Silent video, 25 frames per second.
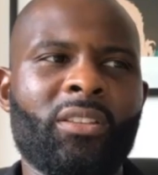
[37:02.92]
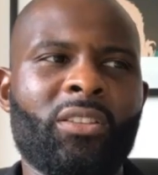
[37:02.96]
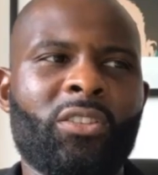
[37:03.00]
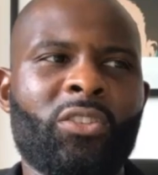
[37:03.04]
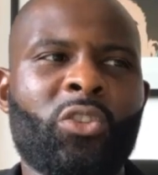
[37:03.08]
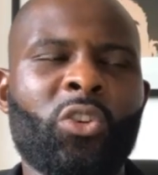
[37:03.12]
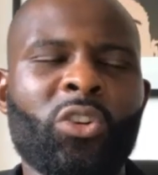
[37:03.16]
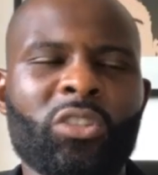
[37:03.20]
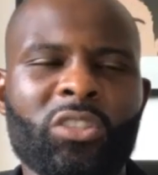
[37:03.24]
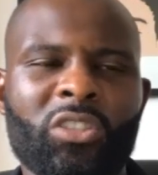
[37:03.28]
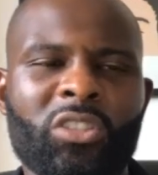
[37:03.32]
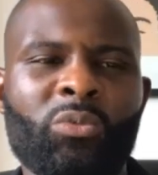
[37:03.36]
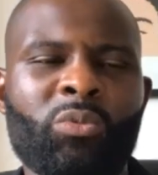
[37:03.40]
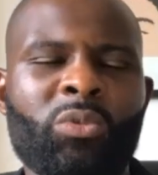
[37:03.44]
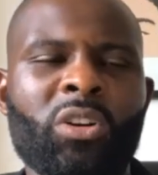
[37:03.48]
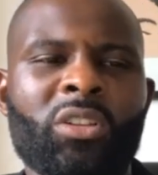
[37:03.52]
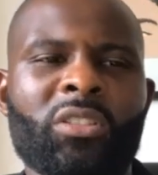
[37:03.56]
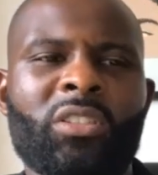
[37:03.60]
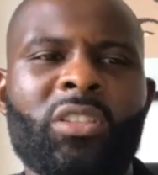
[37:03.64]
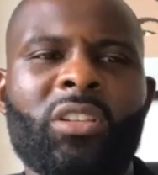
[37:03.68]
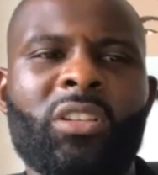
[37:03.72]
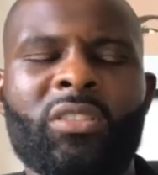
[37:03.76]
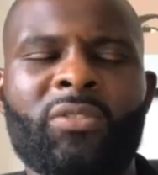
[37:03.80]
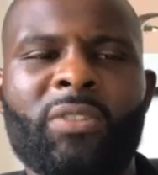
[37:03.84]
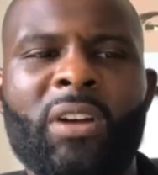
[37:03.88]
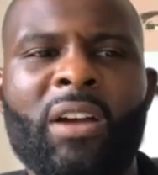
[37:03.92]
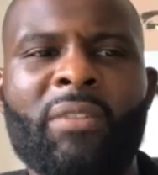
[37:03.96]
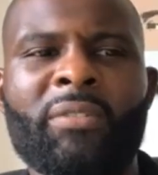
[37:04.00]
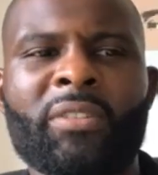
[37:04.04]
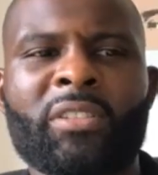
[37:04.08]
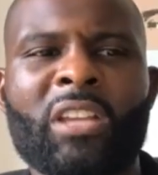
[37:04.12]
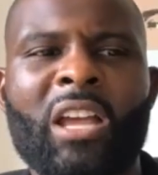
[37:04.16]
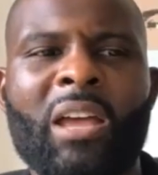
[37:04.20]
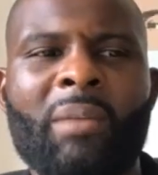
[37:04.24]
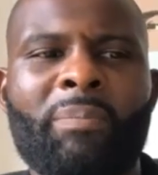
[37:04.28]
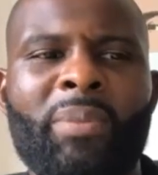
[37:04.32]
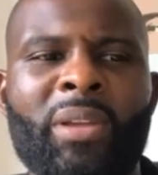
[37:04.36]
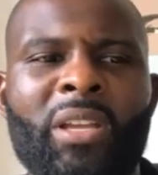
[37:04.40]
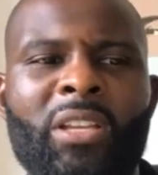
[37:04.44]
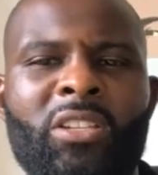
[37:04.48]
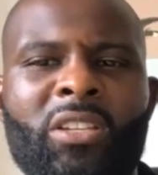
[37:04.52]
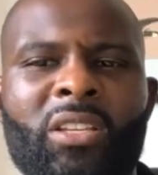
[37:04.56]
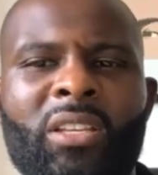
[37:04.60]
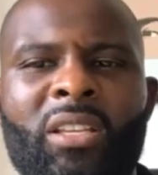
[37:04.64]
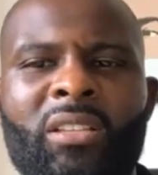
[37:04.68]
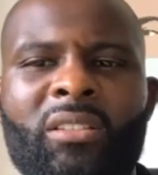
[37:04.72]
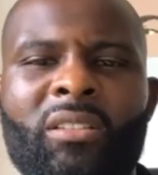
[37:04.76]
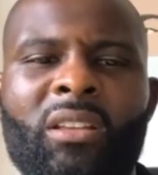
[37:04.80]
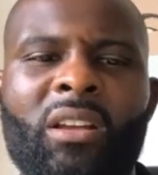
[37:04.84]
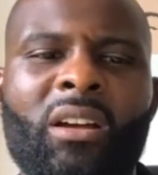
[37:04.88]
got to this five-a-side pitch, and
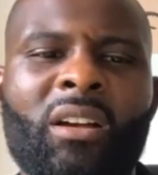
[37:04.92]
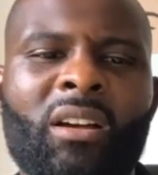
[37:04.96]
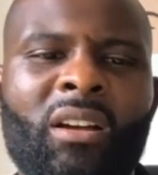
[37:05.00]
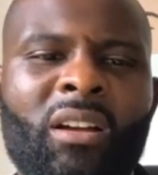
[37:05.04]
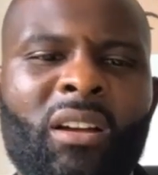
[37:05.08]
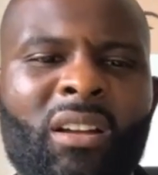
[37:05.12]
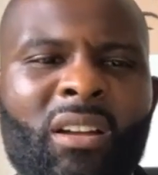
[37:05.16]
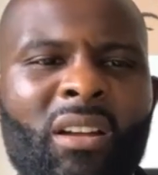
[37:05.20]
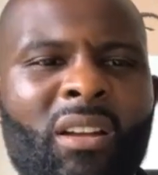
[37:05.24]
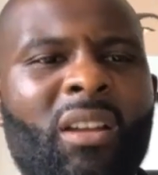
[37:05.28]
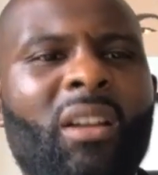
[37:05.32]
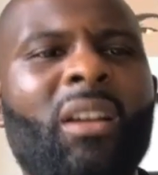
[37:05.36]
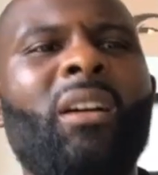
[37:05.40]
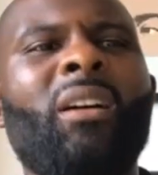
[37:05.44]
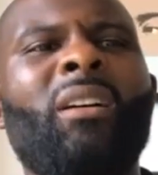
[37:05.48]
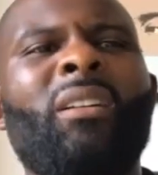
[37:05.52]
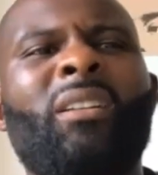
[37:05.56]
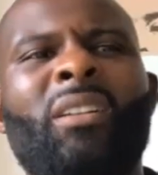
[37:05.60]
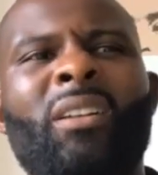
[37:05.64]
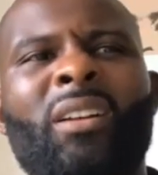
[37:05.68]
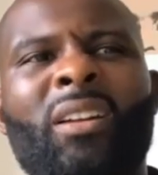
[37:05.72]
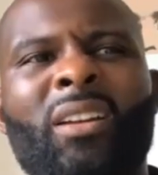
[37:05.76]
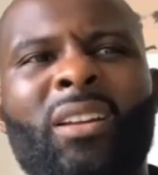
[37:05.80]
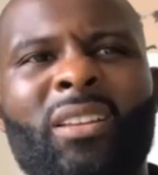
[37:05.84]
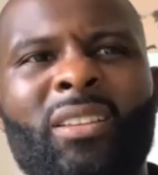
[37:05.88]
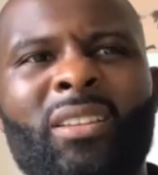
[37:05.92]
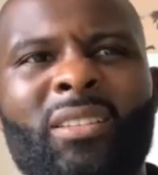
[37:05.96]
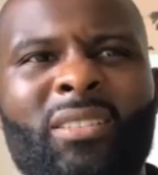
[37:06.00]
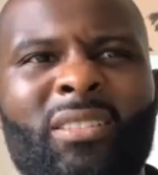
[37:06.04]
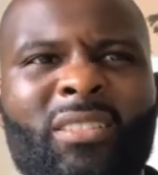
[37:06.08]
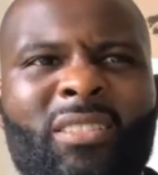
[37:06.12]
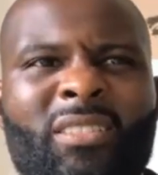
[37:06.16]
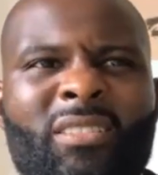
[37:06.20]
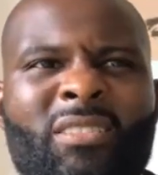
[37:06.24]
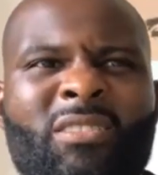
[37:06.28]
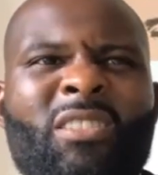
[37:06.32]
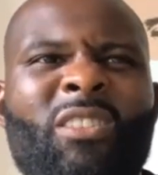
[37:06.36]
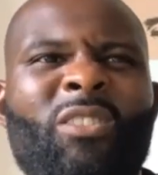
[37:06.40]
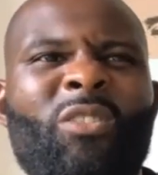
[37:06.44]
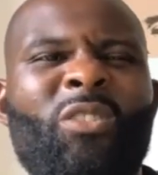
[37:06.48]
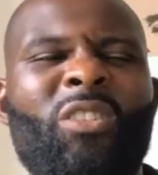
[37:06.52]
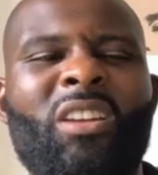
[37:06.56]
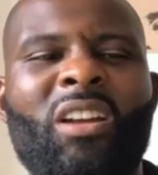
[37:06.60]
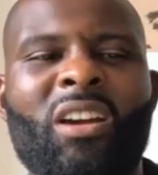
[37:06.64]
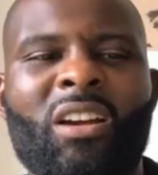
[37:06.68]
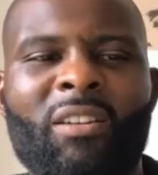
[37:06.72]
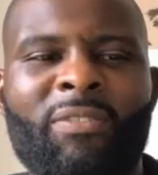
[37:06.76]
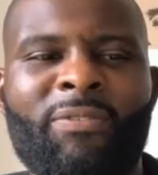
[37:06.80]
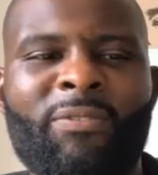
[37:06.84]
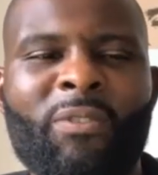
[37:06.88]
he's you don't look
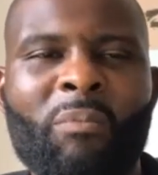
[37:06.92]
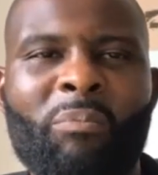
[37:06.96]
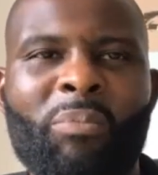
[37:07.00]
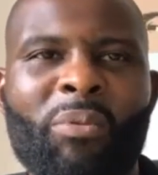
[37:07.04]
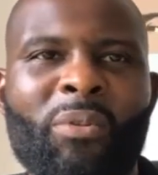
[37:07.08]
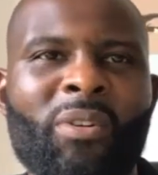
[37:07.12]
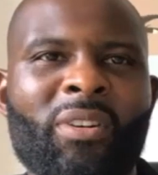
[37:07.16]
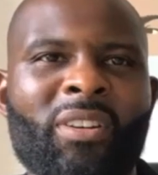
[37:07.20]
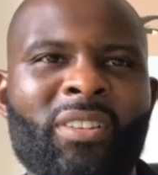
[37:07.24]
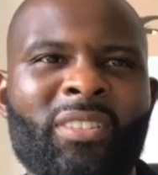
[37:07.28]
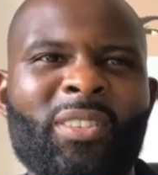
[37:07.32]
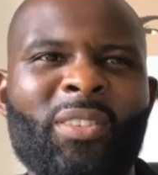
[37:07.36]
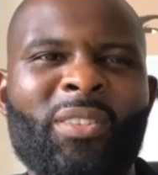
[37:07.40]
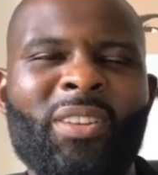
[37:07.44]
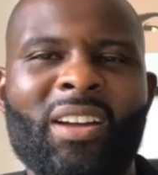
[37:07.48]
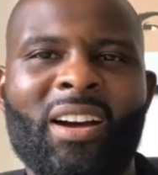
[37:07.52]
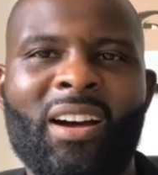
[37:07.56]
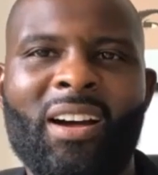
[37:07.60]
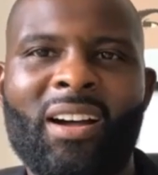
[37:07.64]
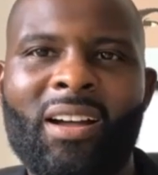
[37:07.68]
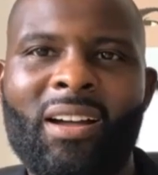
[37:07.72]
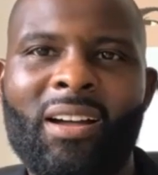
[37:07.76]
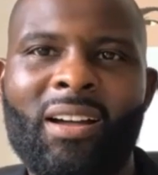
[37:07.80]
like a footballer, do you?